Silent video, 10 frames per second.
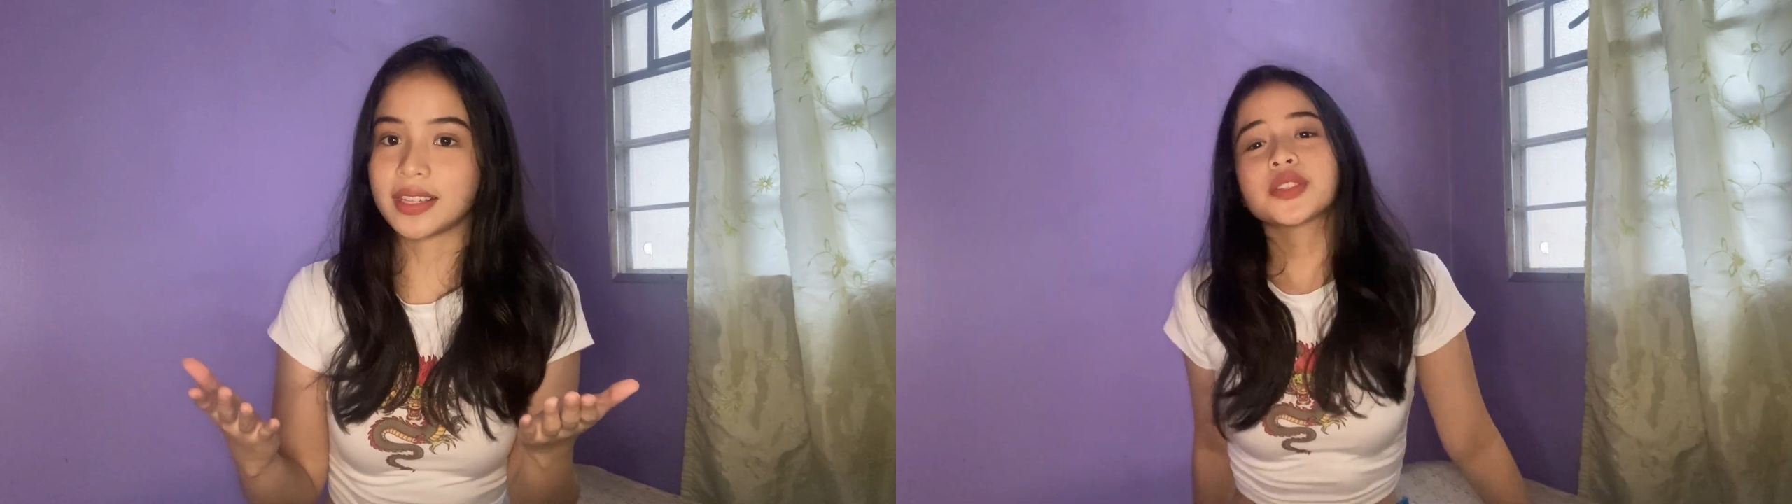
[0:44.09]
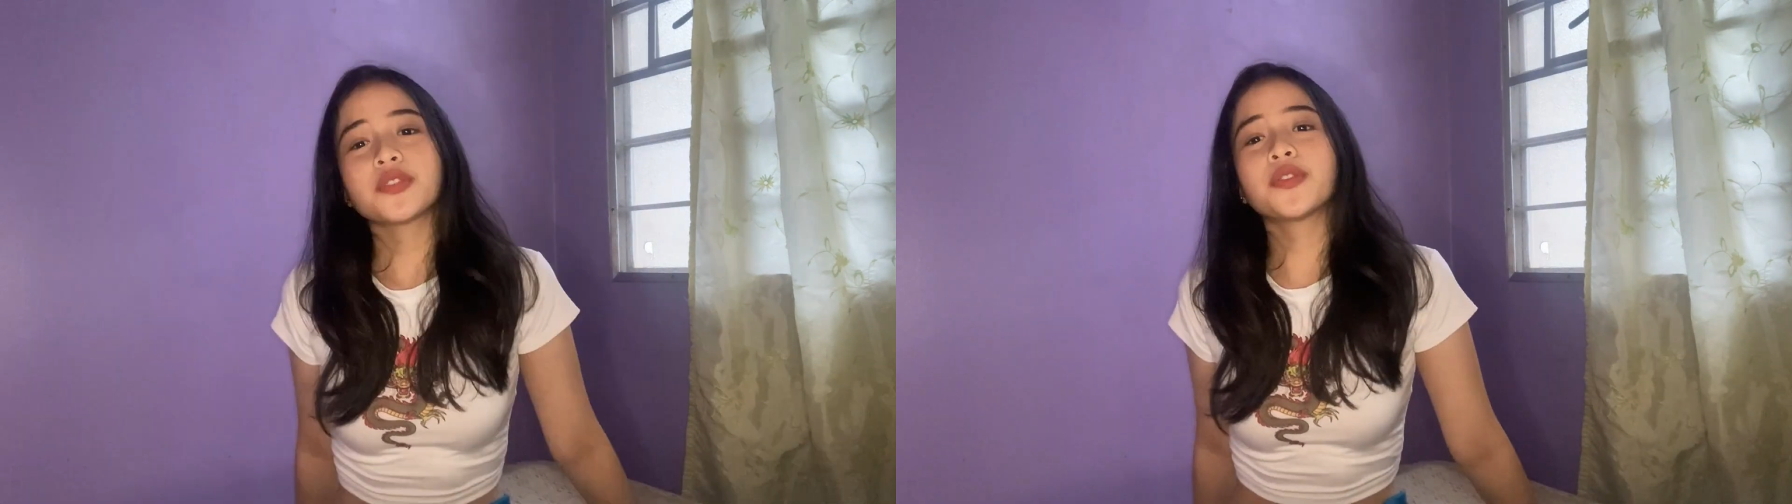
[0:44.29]

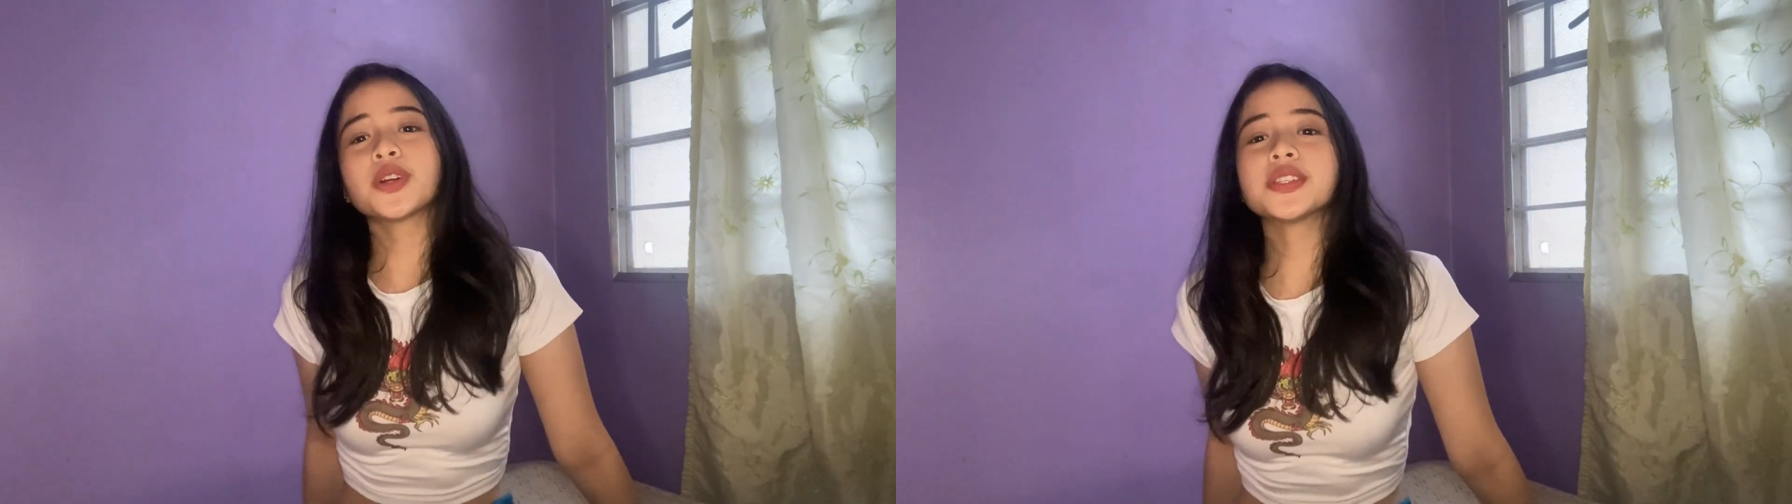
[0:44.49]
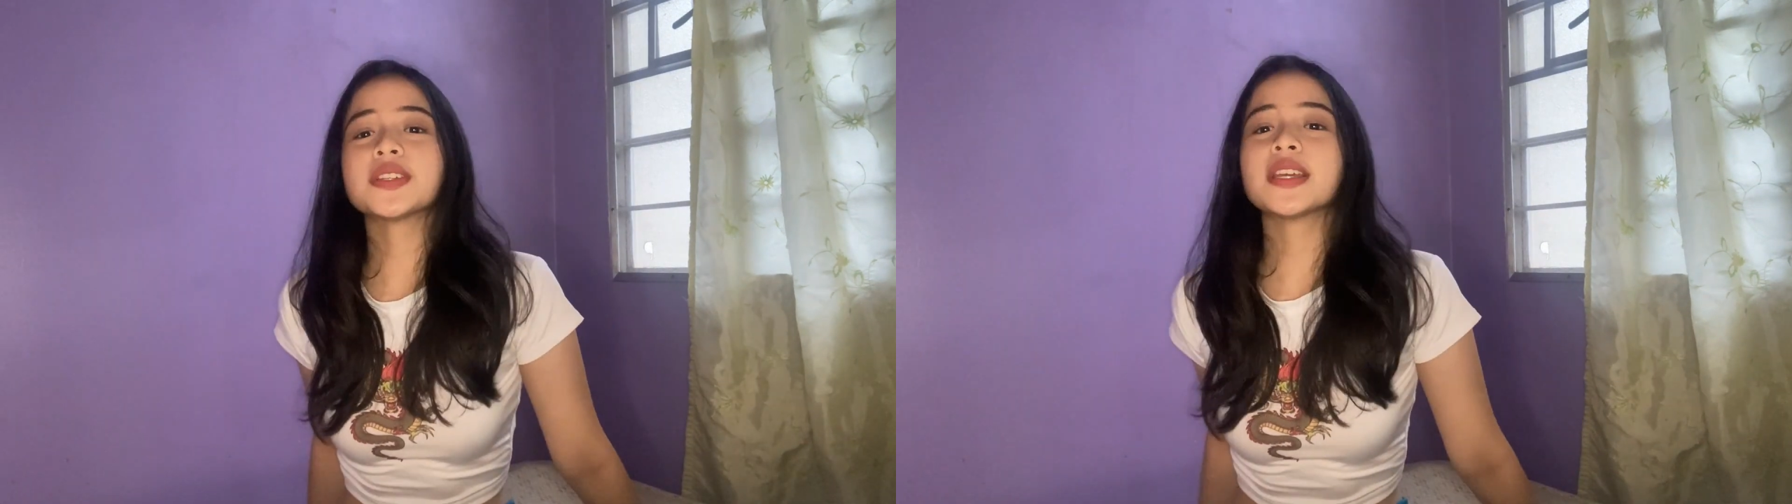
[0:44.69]
So for
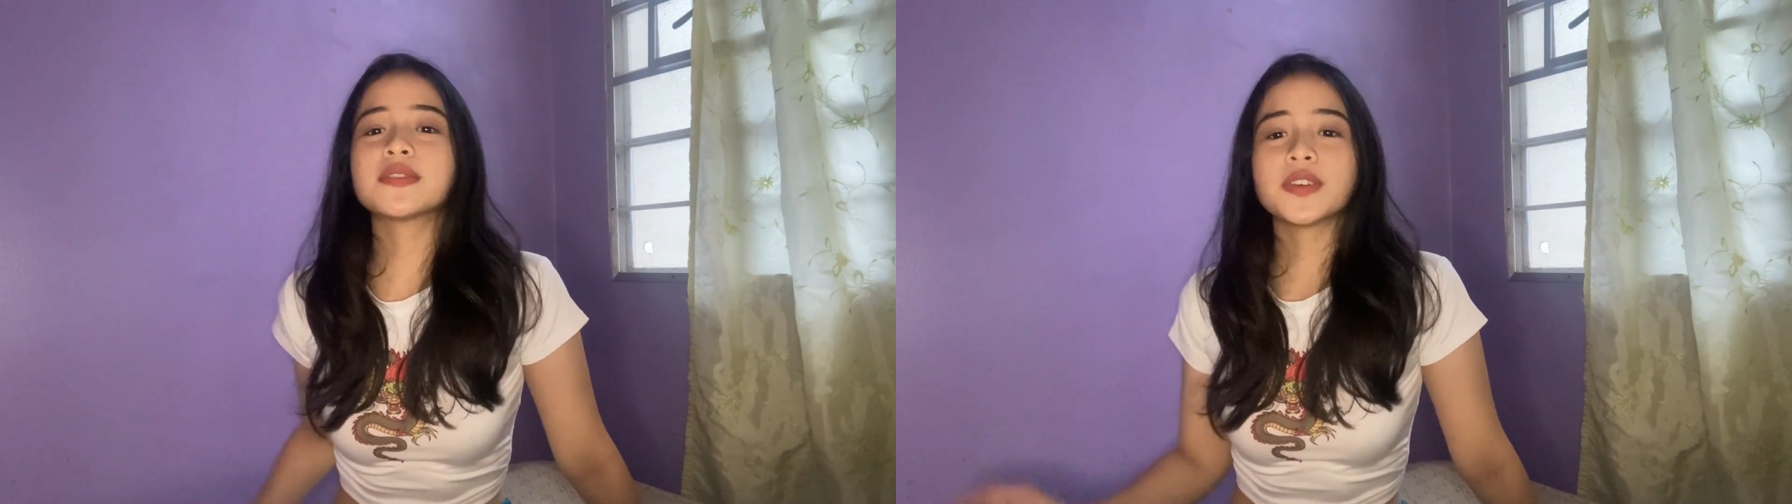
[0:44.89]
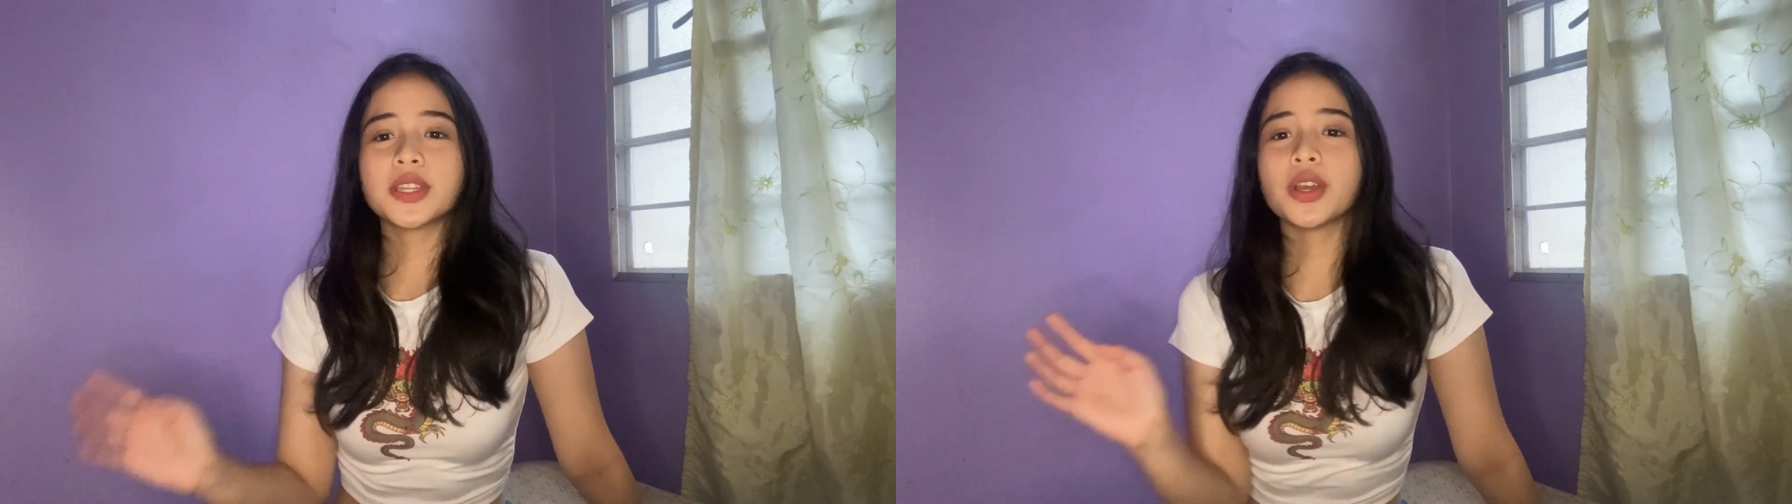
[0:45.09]
today's
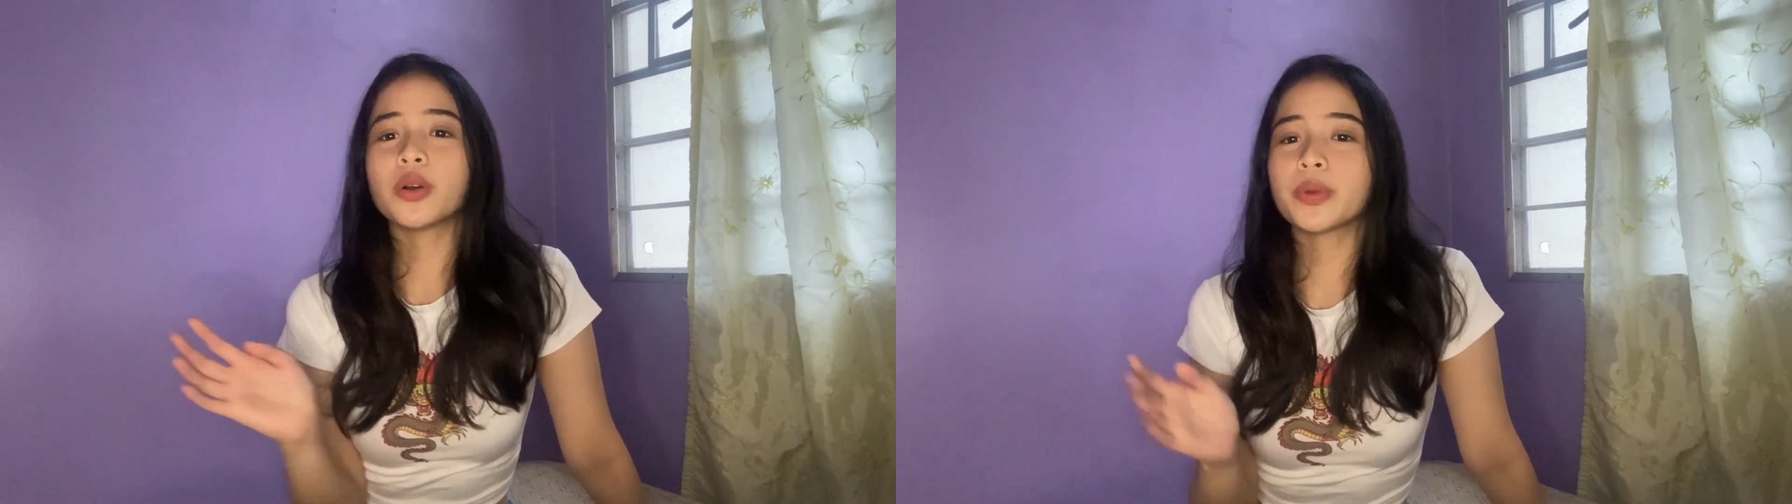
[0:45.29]
video,